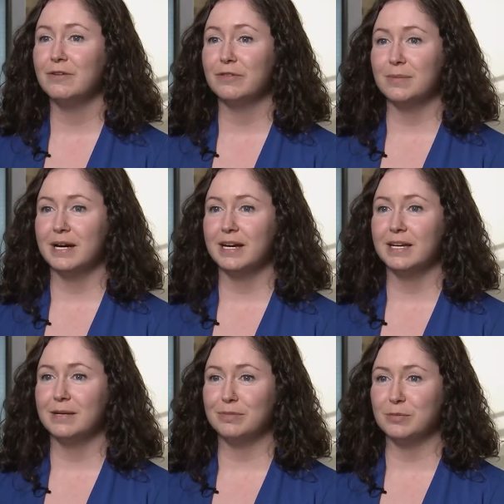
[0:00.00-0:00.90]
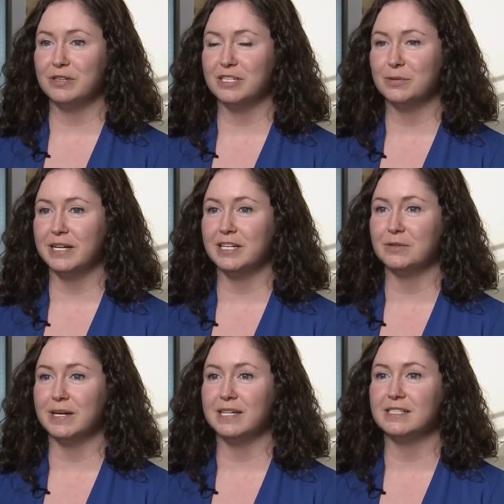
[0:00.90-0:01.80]
For my Blueprint
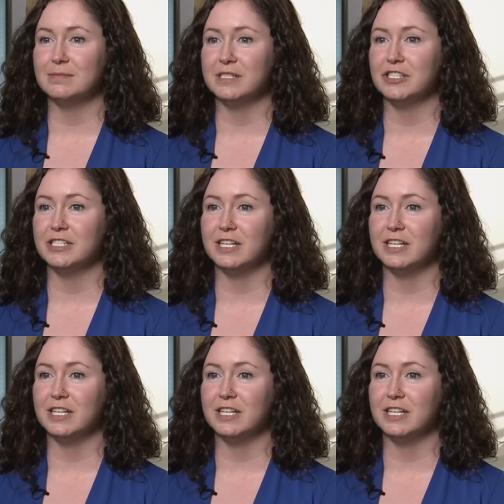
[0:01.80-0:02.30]
2020 submission,